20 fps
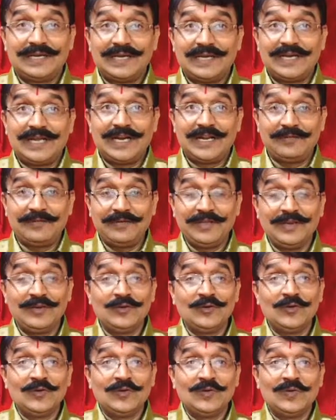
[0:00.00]

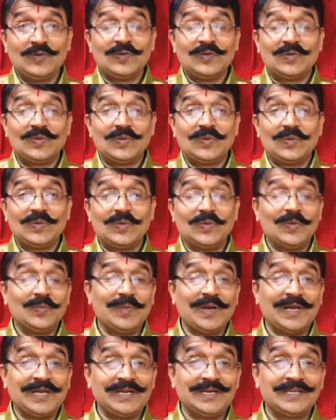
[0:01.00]
revenue
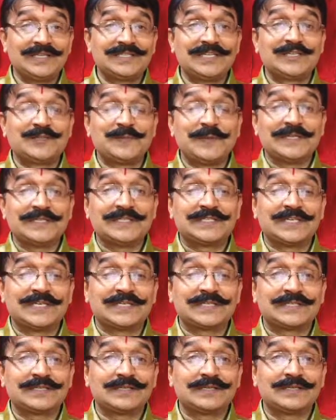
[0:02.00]
minus
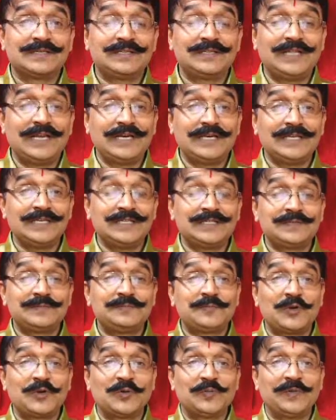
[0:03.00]
expenses, that
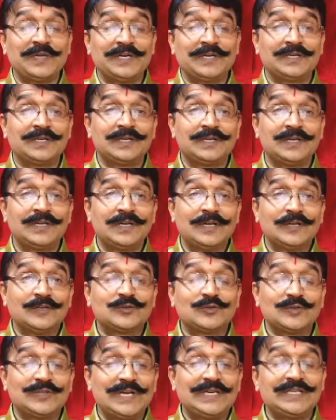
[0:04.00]
is profit.
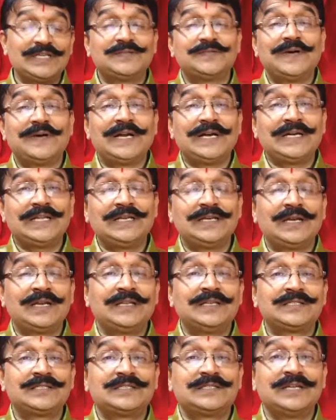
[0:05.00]
So that is what here
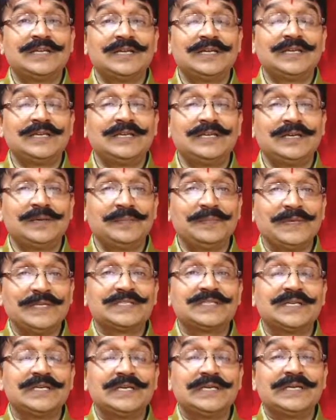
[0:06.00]
is here
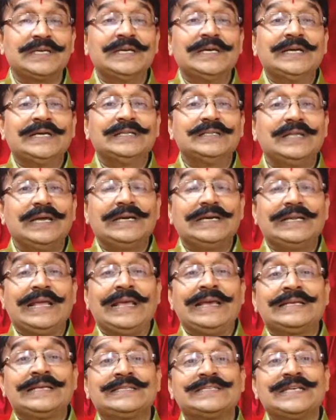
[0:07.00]
mentioned, that
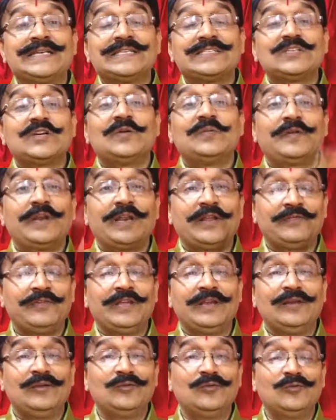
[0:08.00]
excess of
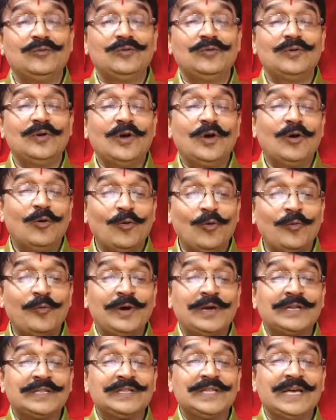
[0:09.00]
revenue
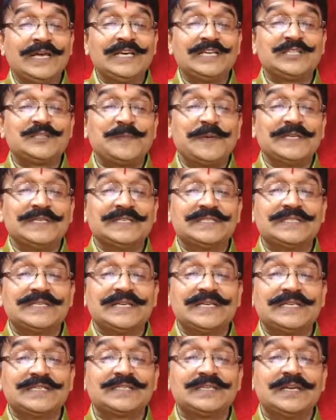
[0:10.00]
over the
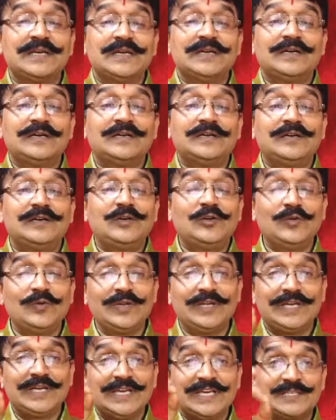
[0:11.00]
expenses
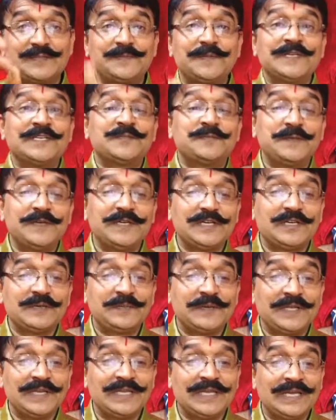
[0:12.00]
during a specific
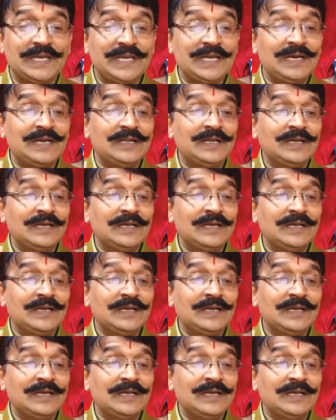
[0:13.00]
period,